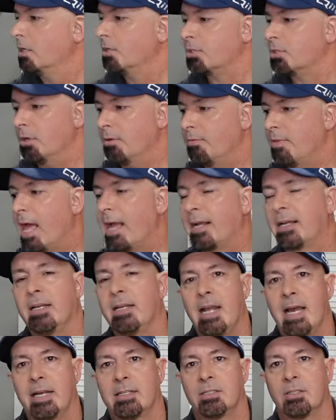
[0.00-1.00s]
So that
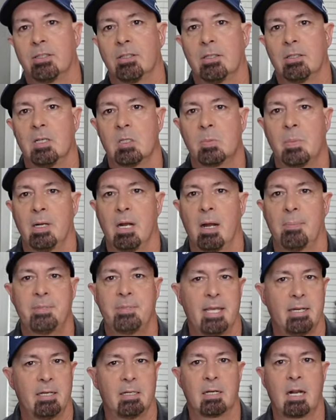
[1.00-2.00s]
connector has been
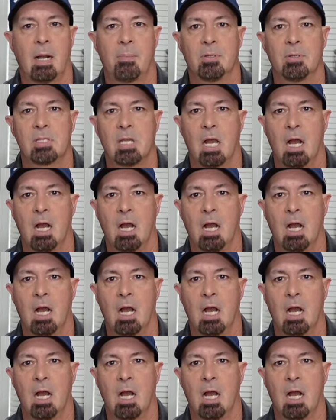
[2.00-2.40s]
updated a couple